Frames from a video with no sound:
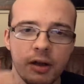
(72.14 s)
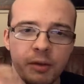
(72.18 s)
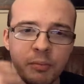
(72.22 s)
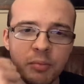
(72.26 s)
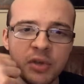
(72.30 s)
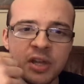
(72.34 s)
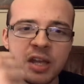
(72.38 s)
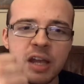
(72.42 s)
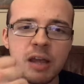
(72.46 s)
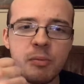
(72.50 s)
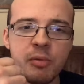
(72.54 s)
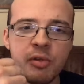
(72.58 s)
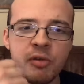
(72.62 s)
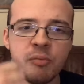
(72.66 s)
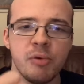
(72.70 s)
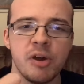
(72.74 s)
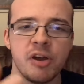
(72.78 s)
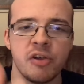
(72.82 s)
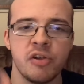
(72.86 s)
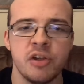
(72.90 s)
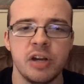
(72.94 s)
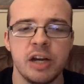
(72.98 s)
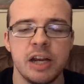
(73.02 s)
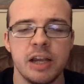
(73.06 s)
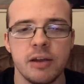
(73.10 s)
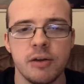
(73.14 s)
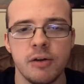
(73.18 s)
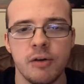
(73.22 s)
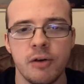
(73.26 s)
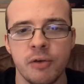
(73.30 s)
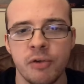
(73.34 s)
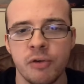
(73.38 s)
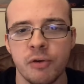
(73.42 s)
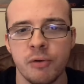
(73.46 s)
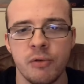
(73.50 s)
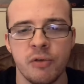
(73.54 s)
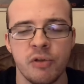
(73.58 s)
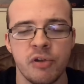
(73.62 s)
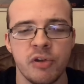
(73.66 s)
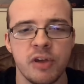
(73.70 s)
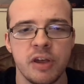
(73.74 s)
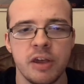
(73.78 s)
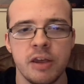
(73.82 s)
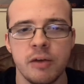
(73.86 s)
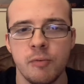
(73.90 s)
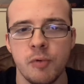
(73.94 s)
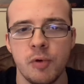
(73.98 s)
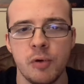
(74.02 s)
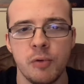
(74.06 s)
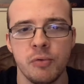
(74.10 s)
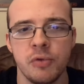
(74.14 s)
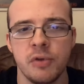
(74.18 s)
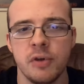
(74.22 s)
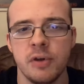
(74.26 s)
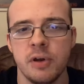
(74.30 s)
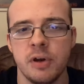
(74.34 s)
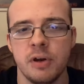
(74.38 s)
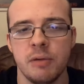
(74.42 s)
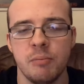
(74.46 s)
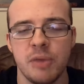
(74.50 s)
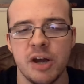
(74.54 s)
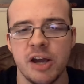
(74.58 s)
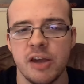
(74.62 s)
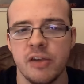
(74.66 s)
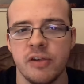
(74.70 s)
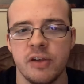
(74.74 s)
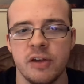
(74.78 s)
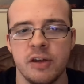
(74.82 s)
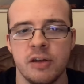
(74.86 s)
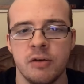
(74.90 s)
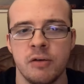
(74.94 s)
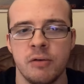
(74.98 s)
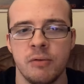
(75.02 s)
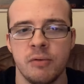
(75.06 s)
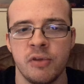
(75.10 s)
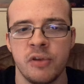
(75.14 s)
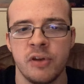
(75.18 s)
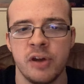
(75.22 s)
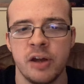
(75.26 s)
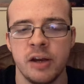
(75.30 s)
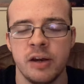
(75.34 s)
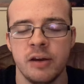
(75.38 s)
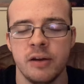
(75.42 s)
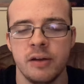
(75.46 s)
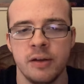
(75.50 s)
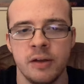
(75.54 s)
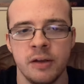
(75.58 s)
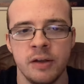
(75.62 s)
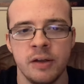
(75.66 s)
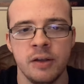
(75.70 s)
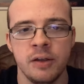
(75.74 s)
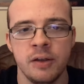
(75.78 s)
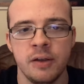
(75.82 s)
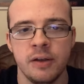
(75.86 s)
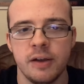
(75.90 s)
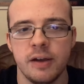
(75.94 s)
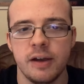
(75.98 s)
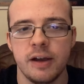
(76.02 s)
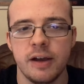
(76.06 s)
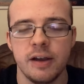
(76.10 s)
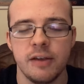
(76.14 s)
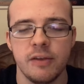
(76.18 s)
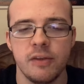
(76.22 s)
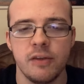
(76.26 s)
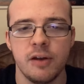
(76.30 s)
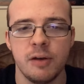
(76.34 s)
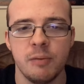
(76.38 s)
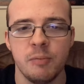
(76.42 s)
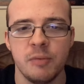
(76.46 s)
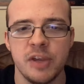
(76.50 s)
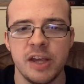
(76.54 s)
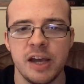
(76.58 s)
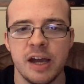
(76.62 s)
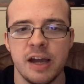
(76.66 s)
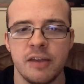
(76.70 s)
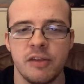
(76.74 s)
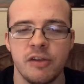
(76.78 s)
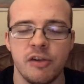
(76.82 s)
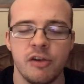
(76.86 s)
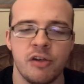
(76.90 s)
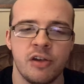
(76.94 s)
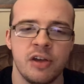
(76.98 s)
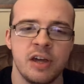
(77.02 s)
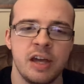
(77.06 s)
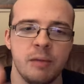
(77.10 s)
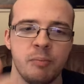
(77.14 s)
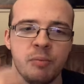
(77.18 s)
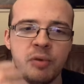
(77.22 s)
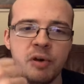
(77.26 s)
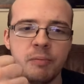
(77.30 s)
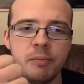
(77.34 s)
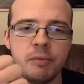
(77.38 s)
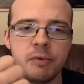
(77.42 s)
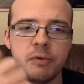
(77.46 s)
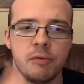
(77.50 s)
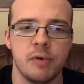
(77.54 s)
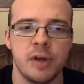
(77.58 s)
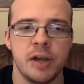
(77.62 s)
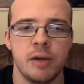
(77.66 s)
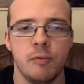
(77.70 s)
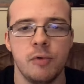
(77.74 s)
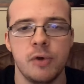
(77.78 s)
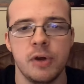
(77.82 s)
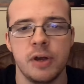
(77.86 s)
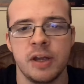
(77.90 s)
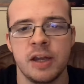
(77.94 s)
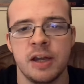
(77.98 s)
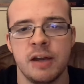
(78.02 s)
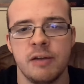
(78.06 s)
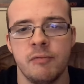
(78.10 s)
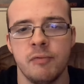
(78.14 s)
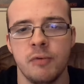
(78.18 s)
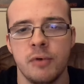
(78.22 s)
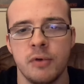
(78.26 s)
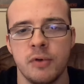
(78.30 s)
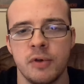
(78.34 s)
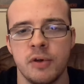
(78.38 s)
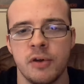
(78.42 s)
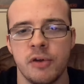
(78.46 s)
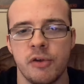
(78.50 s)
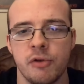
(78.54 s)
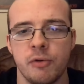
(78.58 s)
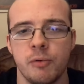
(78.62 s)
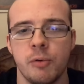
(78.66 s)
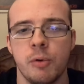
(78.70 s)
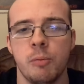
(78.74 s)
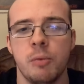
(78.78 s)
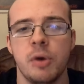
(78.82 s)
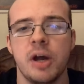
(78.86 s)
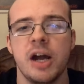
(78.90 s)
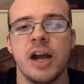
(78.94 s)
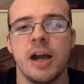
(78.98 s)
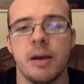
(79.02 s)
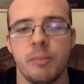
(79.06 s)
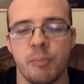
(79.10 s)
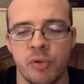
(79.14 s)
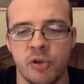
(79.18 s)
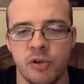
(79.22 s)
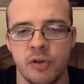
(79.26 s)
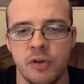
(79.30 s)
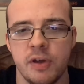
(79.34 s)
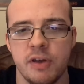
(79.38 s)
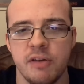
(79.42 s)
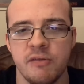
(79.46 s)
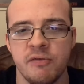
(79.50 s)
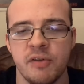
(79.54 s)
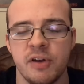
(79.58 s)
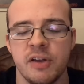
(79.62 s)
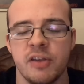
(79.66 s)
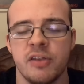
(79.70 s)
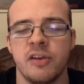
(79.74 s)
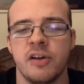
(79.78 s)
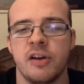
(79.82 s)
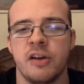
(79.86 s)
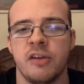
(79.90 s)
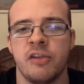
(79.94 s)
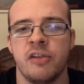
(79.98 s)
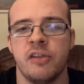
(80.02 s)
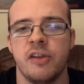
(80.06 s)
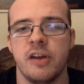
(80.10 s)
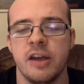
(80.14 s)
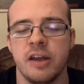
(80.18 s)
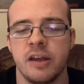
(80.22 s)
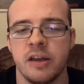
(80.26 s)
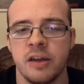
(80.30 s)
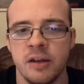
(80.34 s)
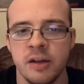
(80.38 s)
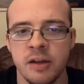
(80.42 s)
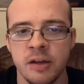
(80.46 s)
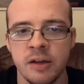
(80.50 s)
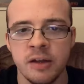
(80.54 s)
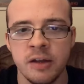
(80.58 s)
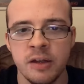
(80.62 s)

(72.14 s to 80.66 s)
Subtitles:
Keep smashing it, guys. Honestly, you're all doing amazing content. And just keep up a great work, everyone, because you're all absolutely fantastic.